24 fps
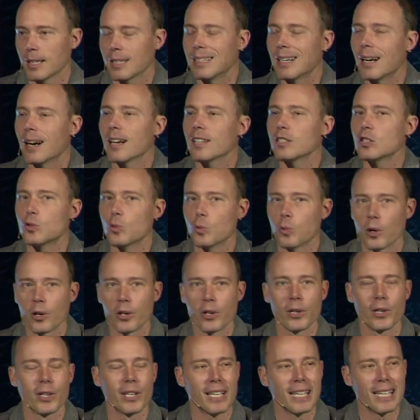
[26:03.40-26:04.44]
God's
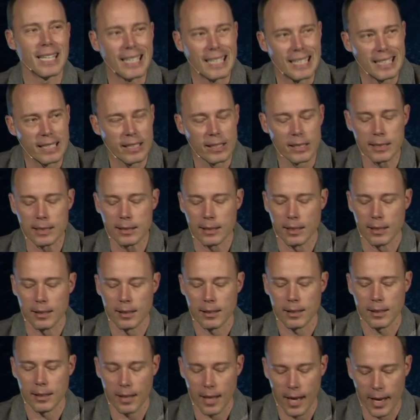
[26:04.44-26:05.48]
word is
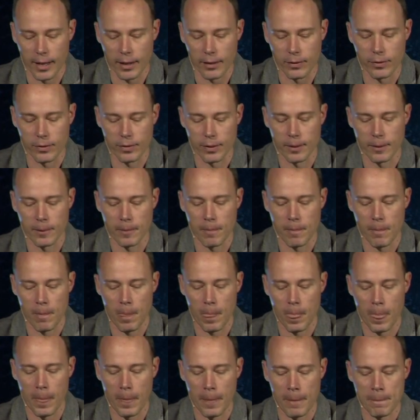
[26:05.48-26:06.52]
life.
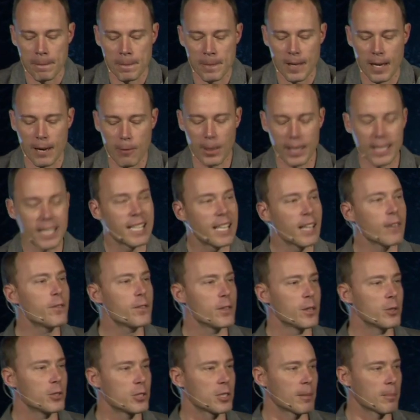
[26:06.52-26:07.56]
I want to give
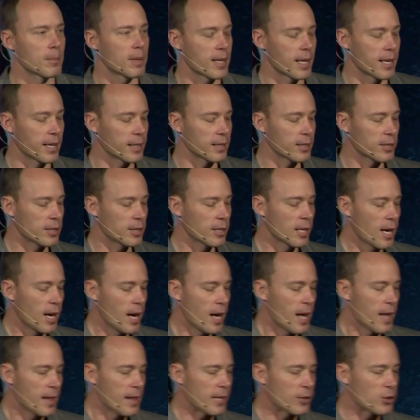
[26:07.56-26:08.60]
you some things
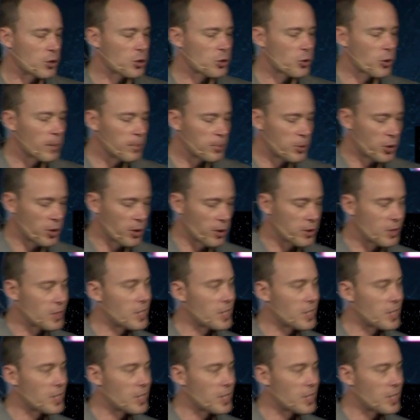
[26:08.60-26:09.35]
that Scripture